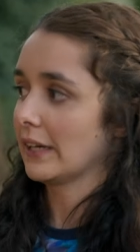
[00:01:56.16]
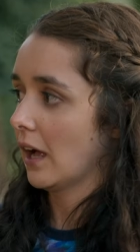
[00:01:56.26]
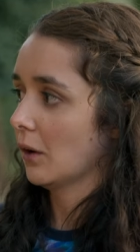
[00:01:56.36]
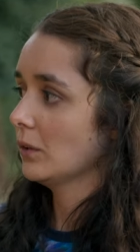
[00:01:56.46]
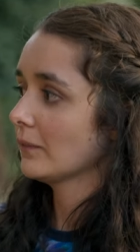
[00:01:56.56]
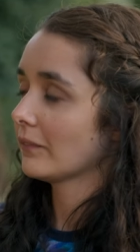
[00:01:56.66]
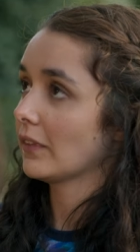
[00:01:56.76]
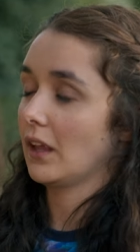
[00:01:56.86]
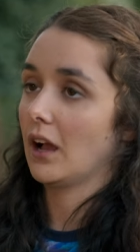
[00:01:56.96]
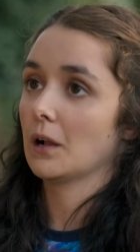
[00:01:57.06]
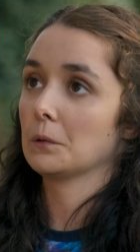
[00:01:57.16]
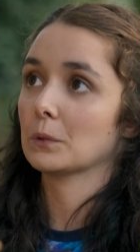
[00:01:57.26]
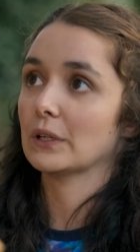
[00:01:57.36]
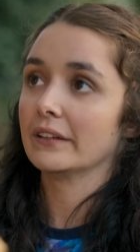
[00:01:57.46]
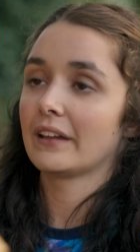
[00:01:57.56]
right now, I
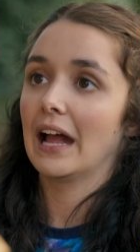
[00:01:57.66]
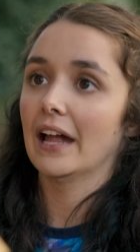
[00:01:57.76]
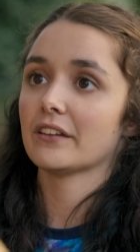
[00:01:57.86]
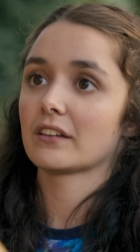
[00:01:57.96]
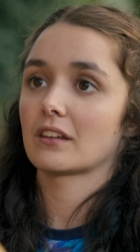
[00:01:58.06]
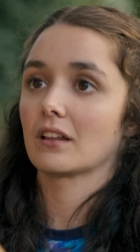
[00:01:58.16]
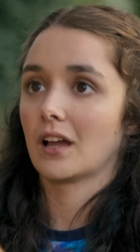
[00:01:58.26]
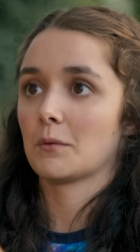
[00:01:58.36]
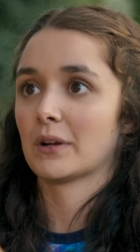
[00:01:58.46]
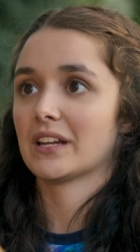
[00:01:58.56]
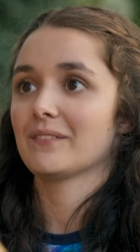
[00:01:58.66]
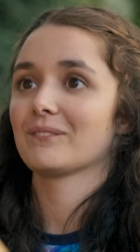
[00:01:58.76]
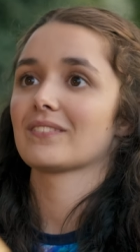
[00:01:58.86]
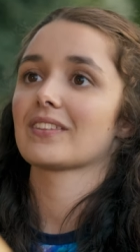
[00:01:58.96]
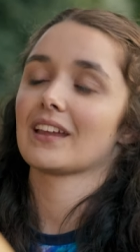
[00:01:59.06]
would head to the library,
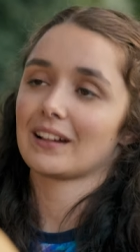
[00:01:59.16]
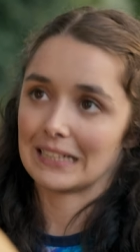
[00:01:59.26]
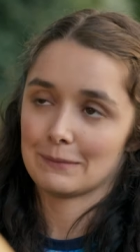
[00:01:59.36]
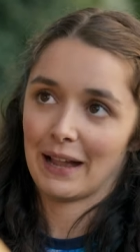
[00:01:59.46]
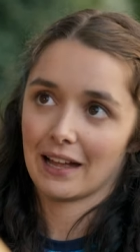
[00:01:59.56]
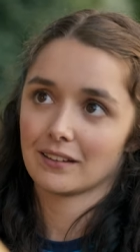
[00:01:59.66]
clear my